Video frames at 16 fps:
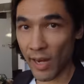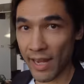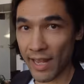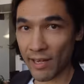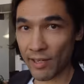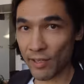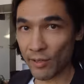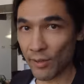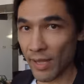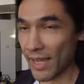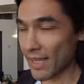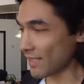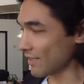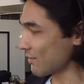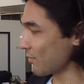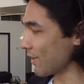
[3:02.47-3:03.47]
Trying out a new
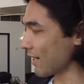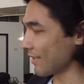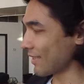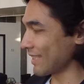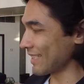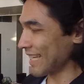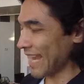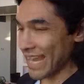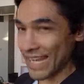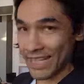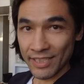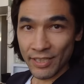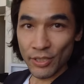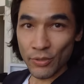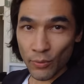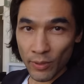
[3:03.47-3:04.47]
lens. We got the
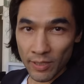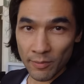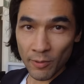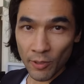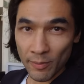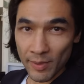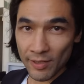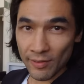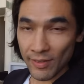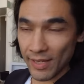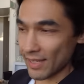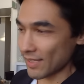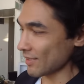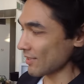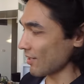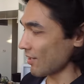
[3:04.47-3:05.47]
10 to 20 millimeter
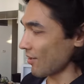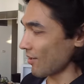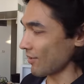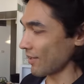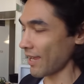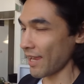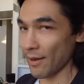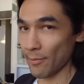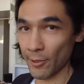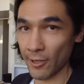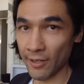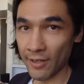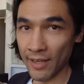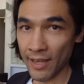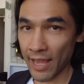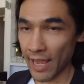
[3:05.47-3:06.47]
lens on the
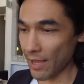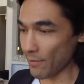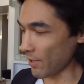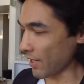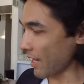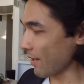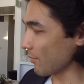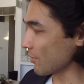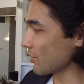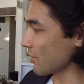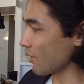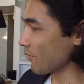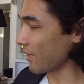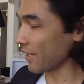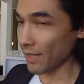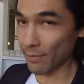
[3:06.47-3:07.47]
camera, and my camera's
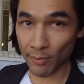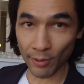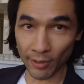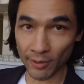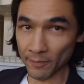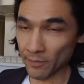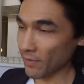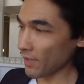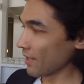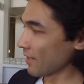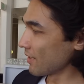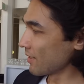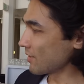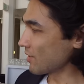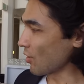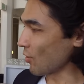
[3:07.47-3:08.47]
on my gimbal.
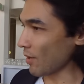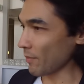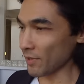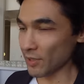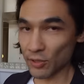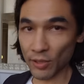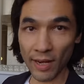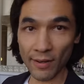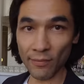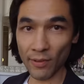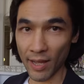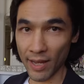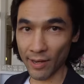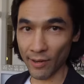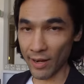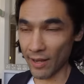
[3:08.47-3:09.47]
So I'm gonna try
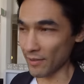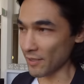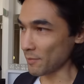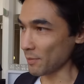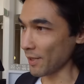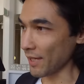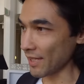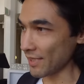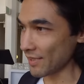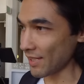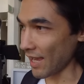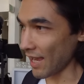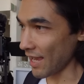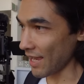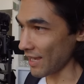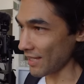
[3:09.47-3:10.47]
flying around this place
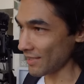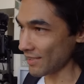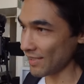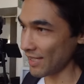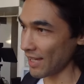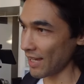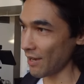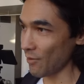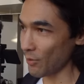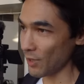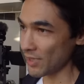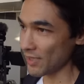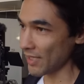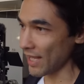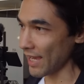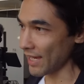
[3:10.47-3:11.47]
and see what
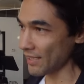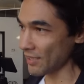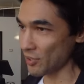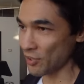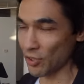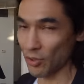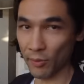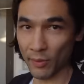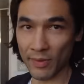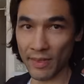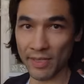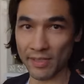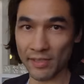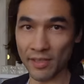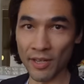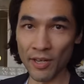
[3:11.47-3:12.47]
it's like to shoot with
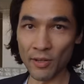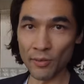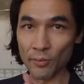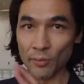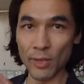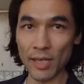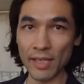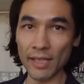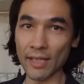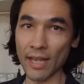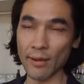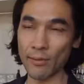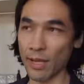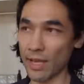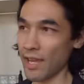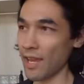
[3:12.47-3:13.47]
this really
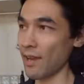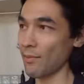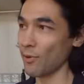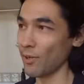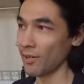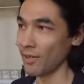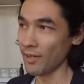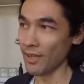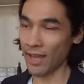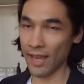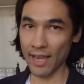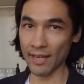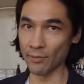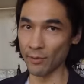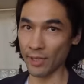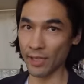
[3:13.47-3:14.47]
lightweight camera
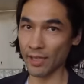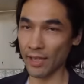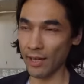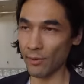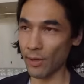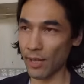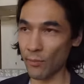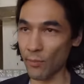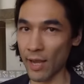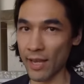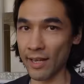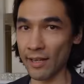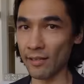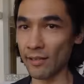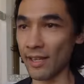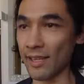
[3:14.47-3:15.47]
and a really lightweight
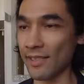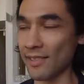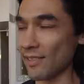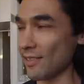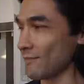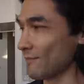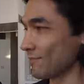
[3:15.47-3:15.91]
wide angle lens.